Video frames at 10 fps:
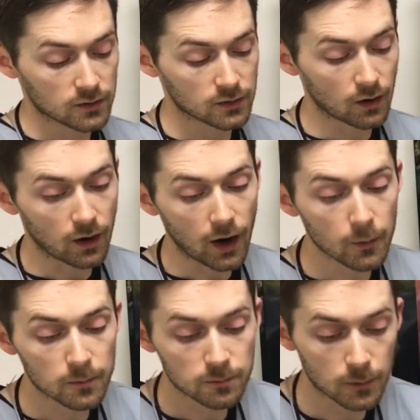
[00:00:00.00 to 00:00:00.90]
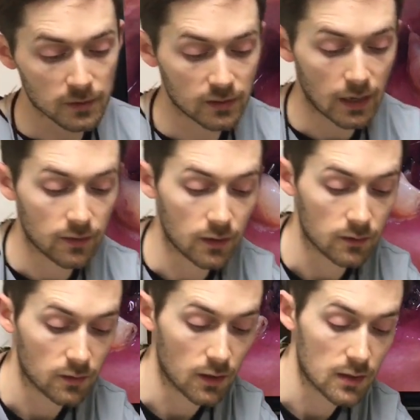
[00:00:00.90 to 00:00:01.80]
So I would probably say
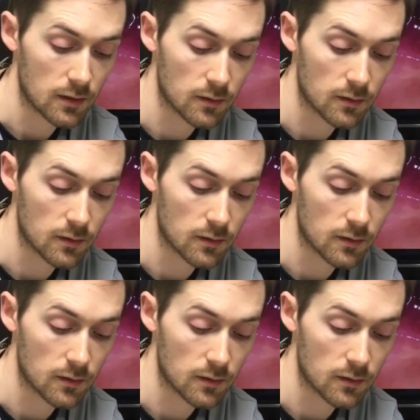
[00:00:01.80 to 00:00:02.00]
that